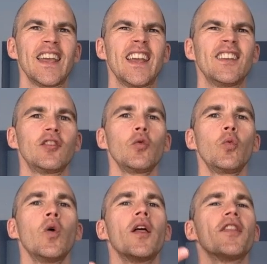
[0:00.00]
into
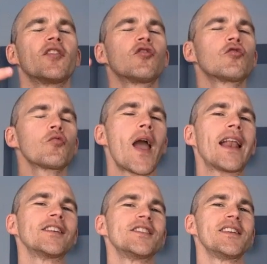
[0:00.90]
the
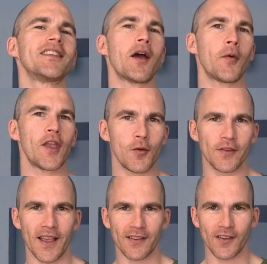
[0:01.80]
strategies that we
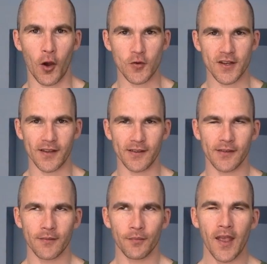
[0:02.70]
use as coaches.